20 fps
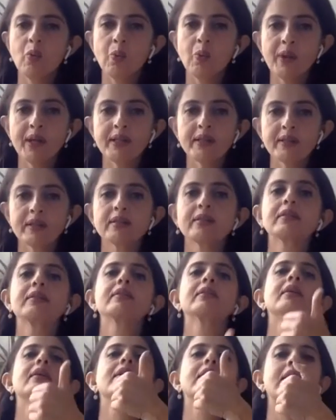with
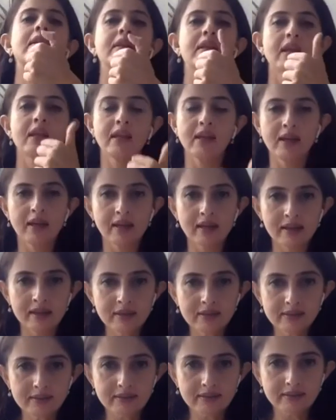the inhaler,
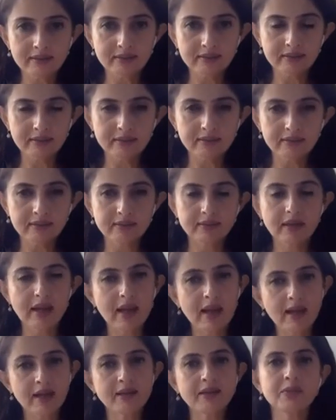
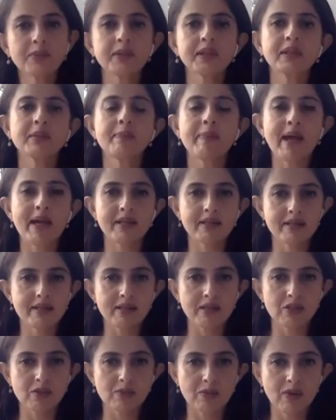and with a
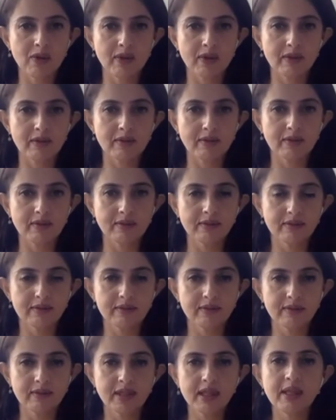paracetamol.
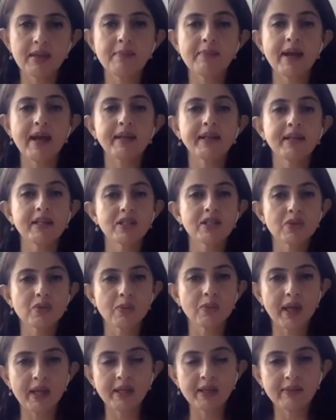He managed
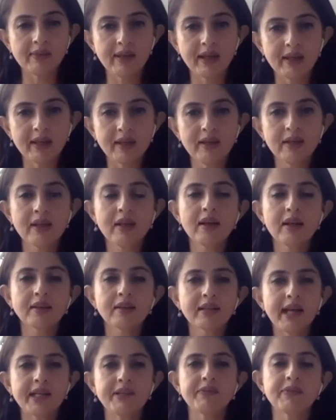very well.
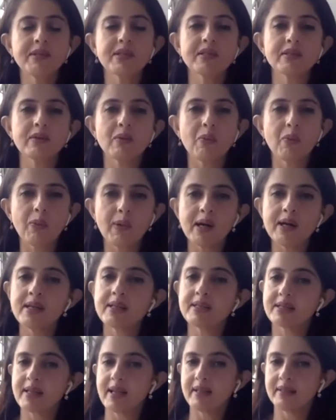That was the
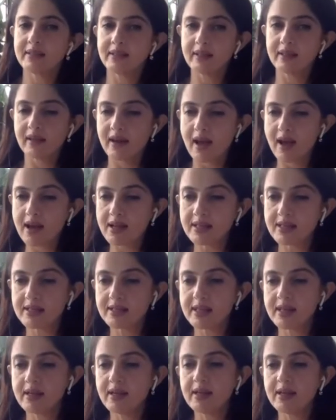first and the last
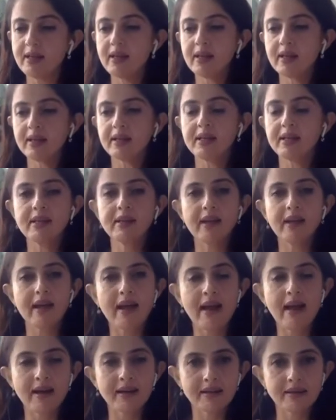day he
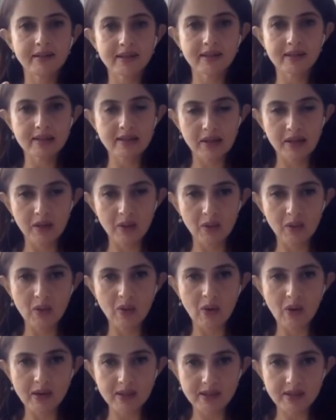had this
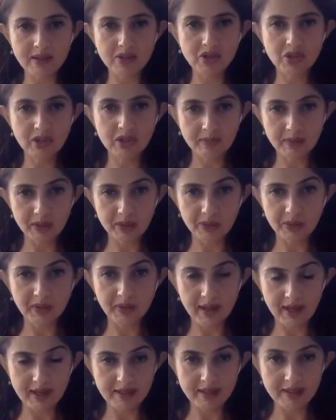low oxygen below
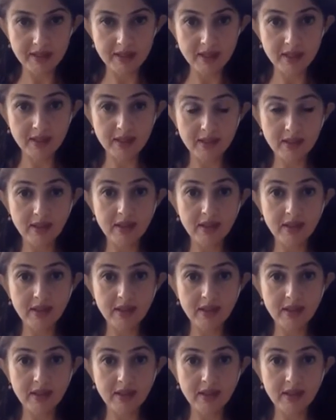90,